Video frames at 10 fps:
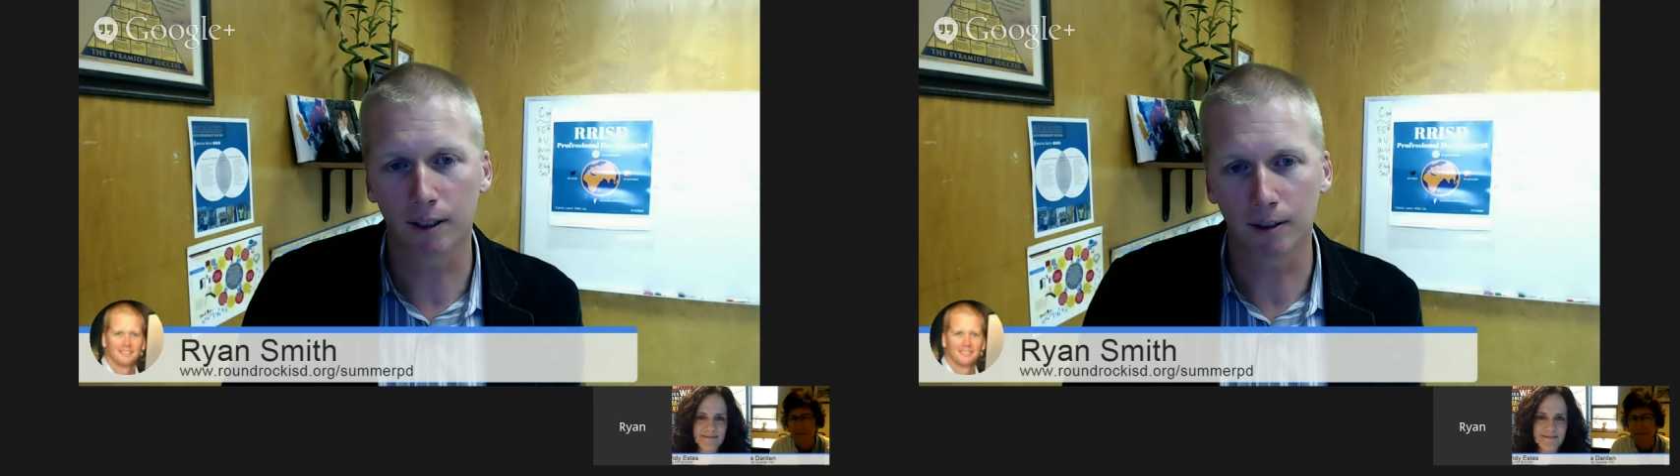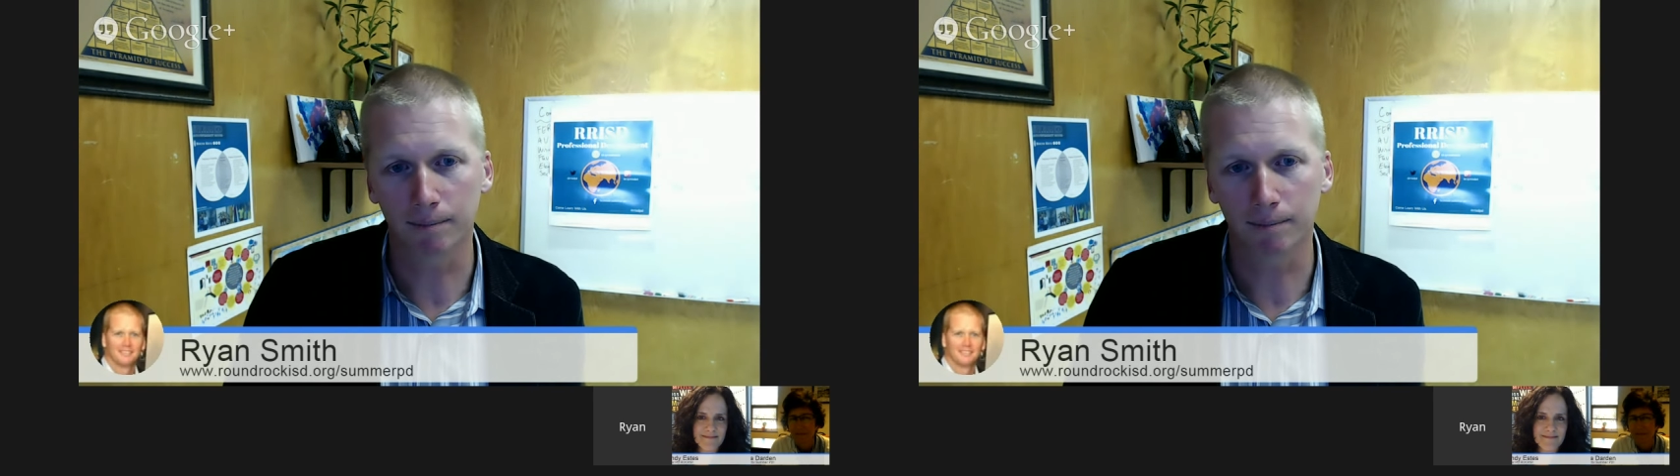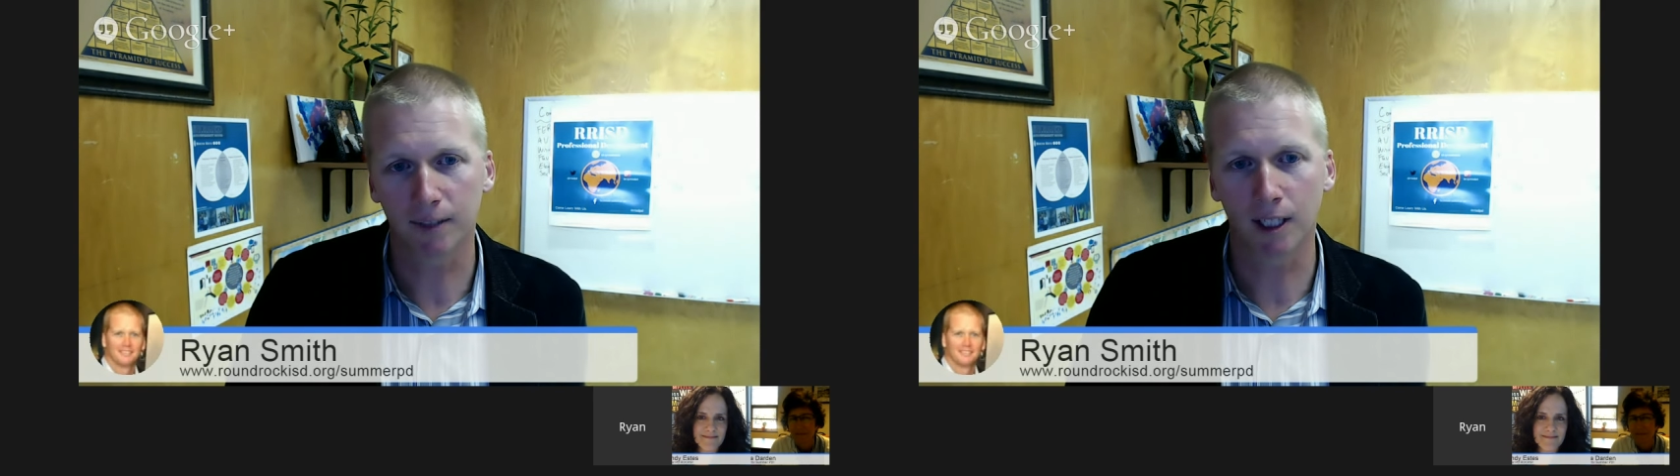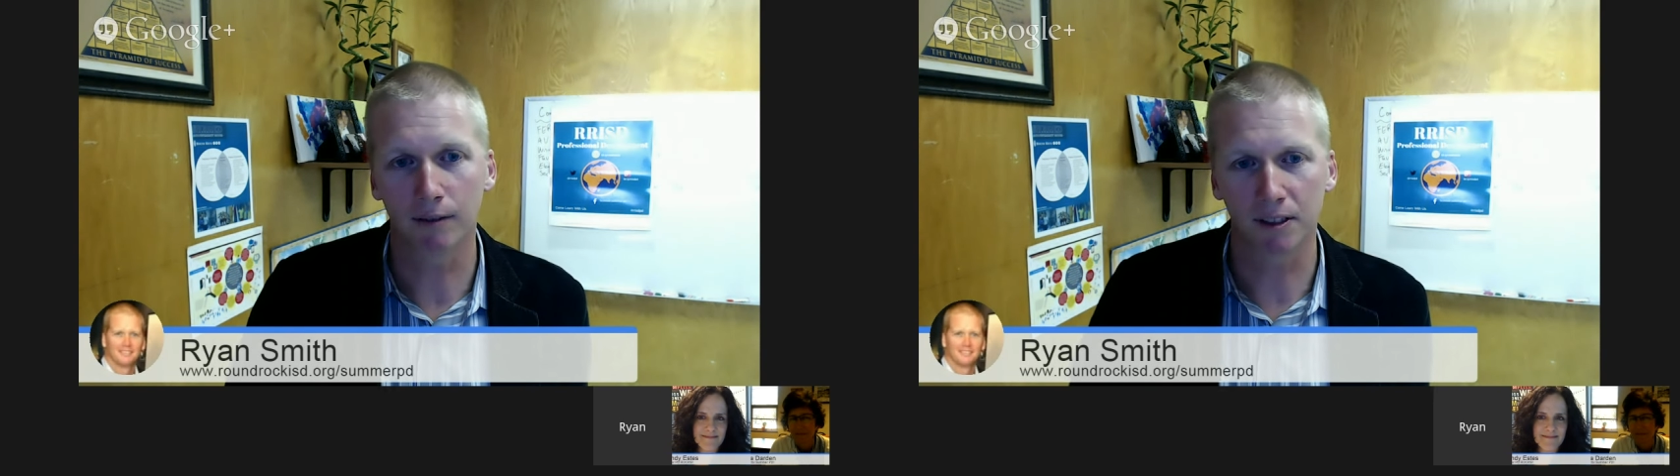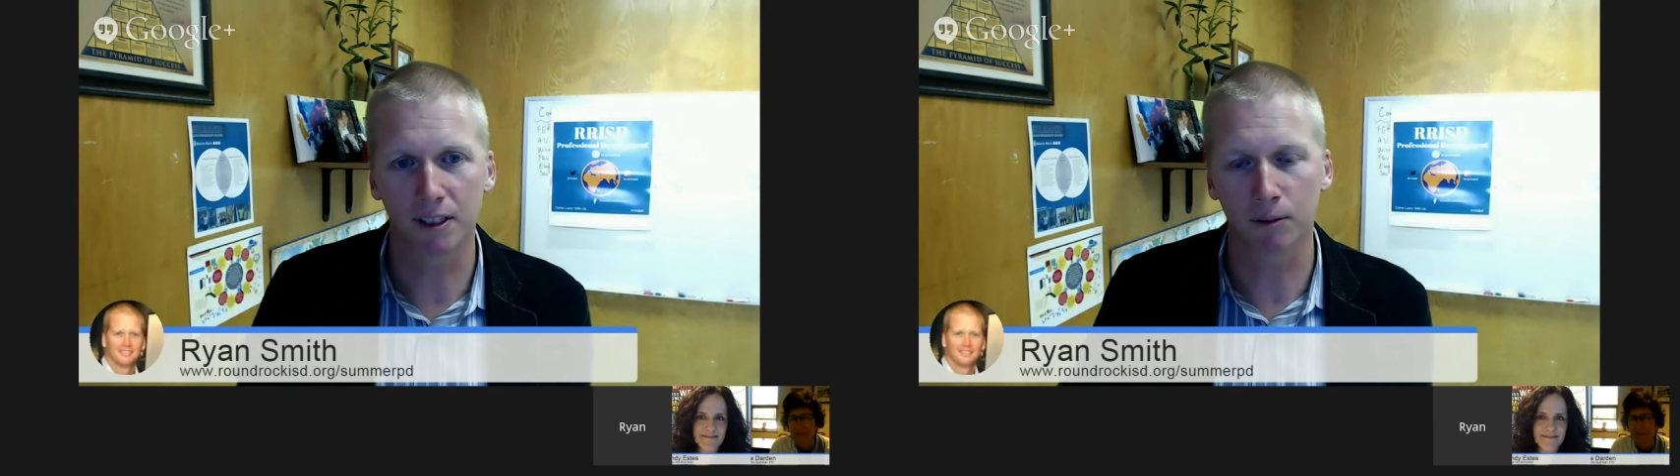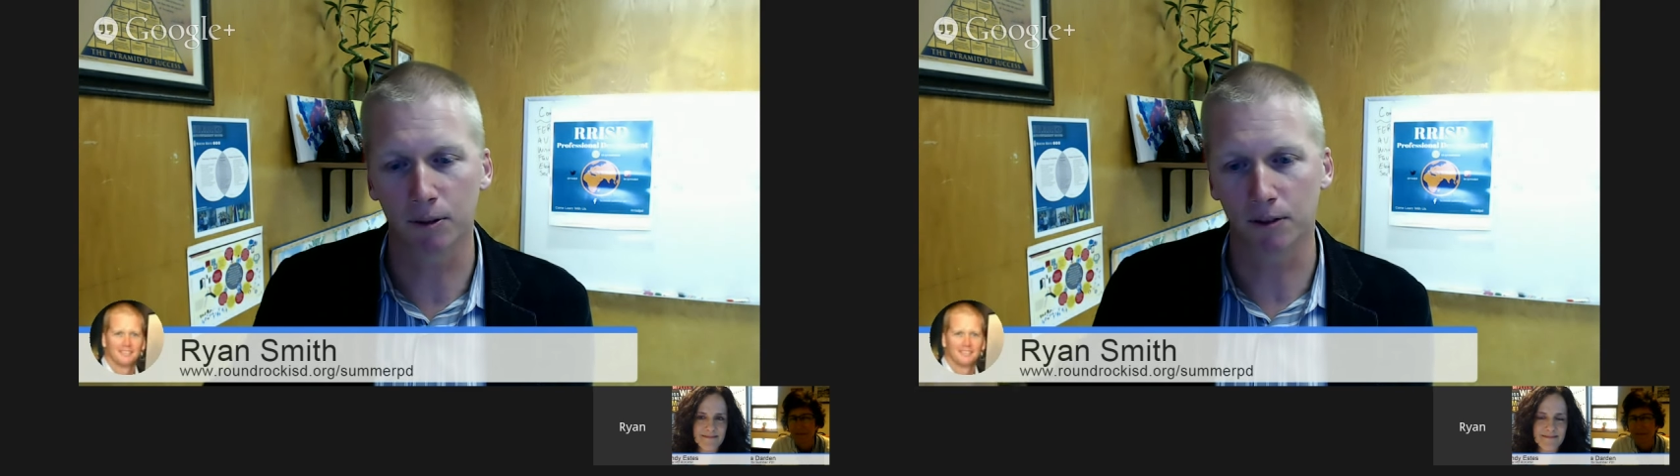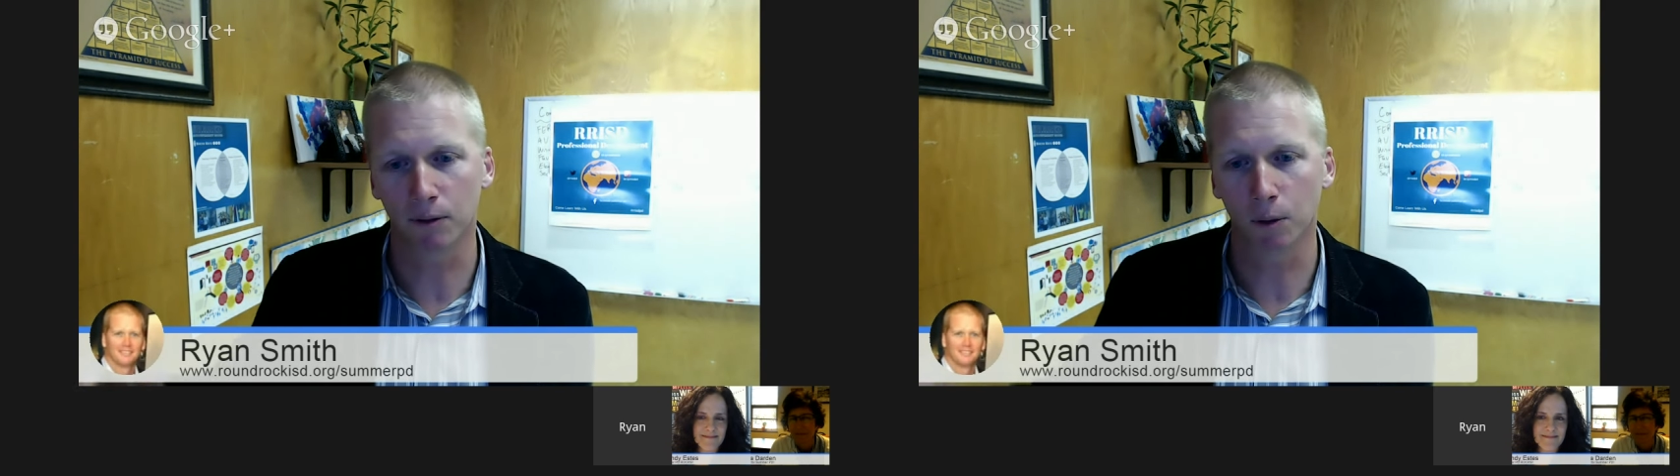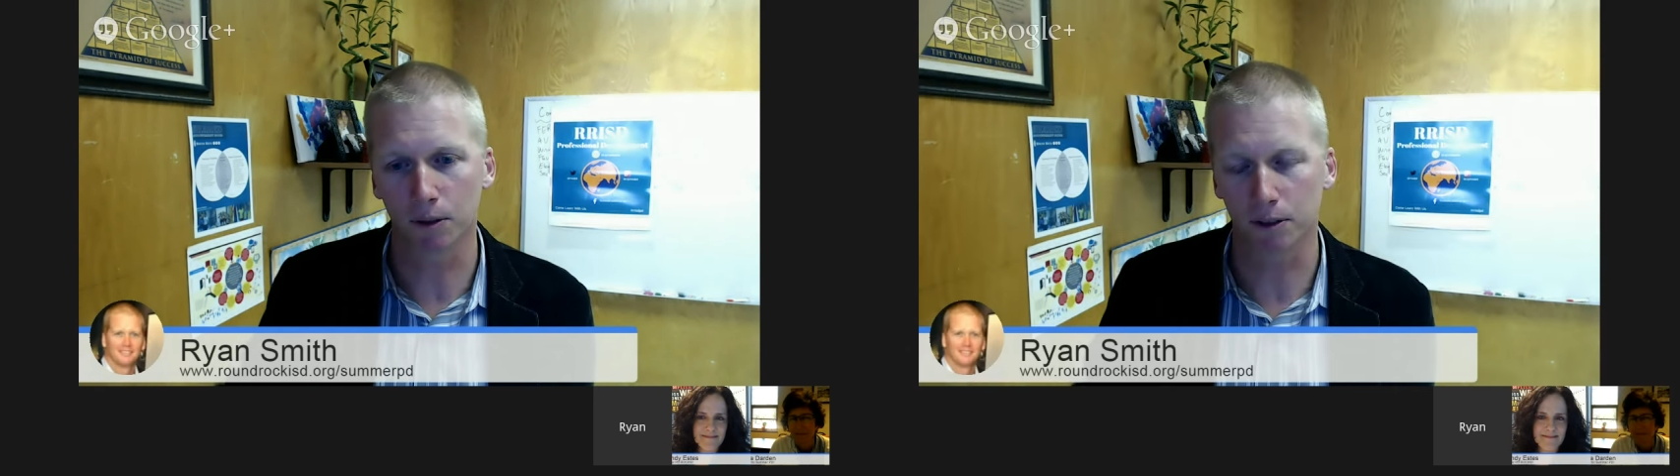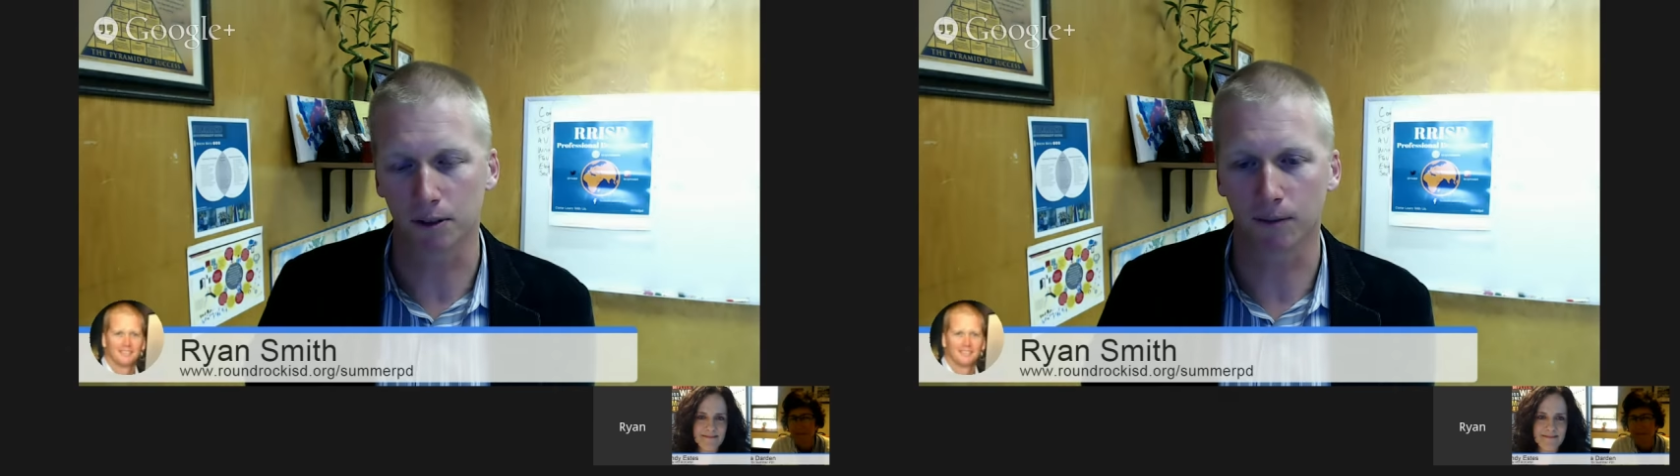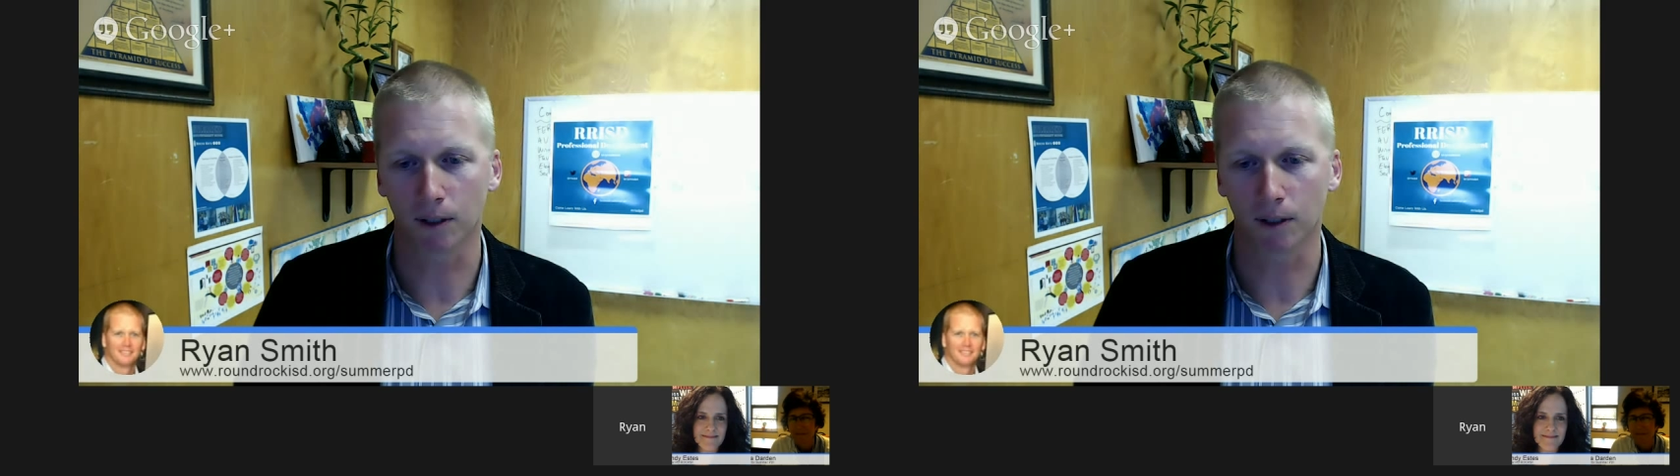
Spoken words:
kind of a sequence of courses